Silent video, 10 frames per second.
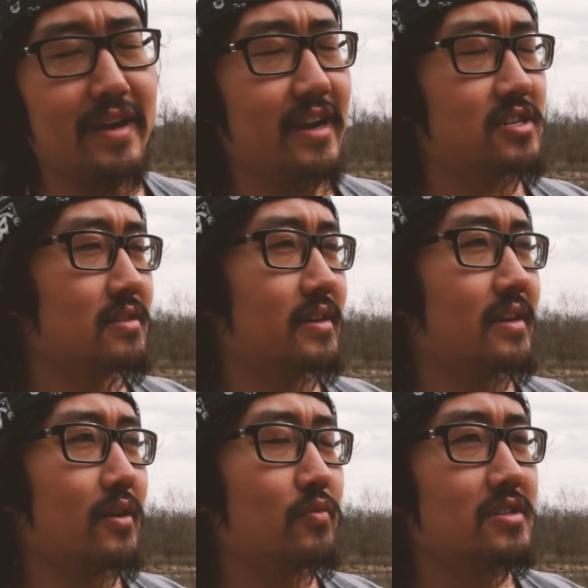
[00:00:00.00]
I
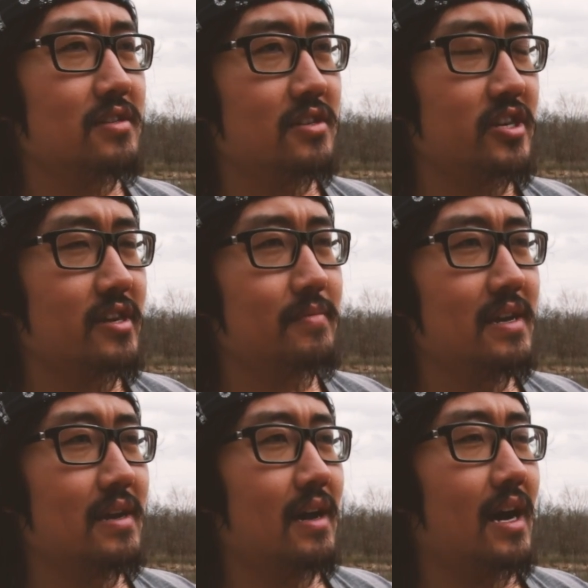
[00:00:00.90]
went to the gym
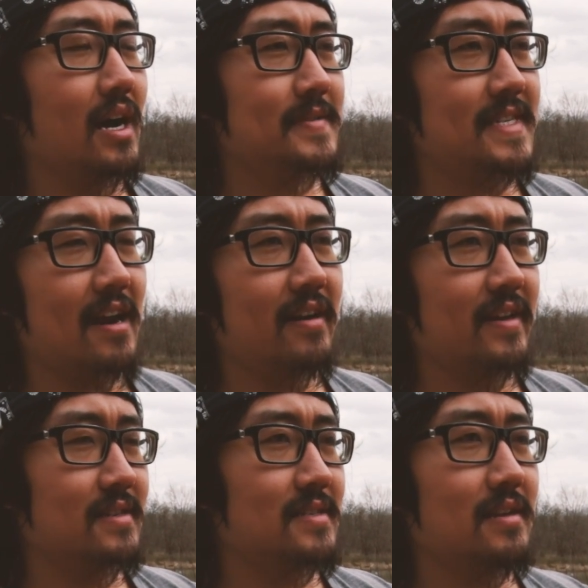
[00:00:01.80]

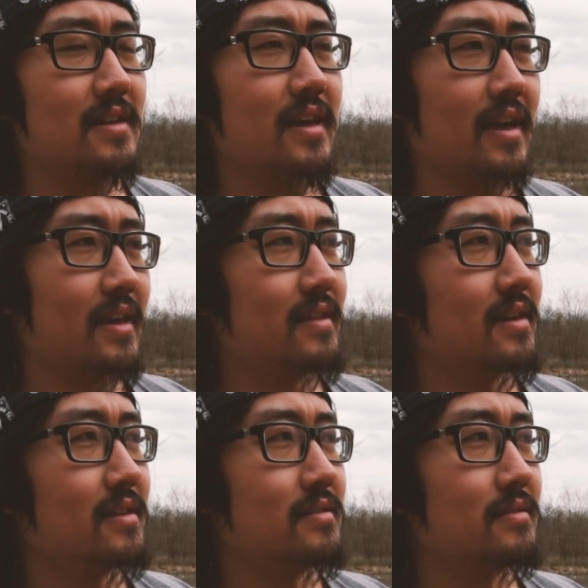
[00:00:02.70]
Saturday and Sunday, and
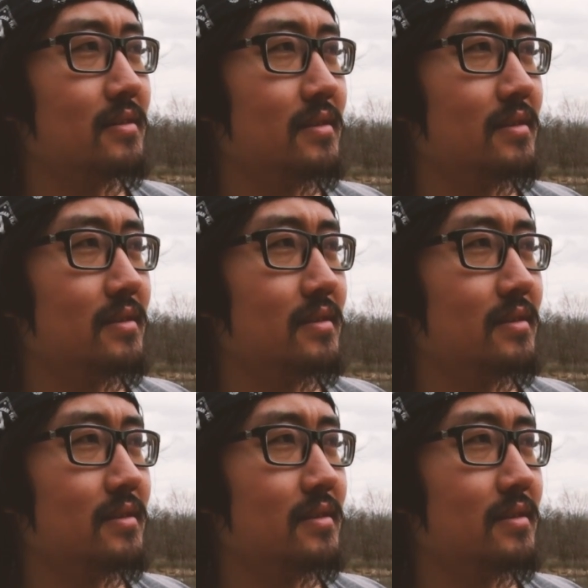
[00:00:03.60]
then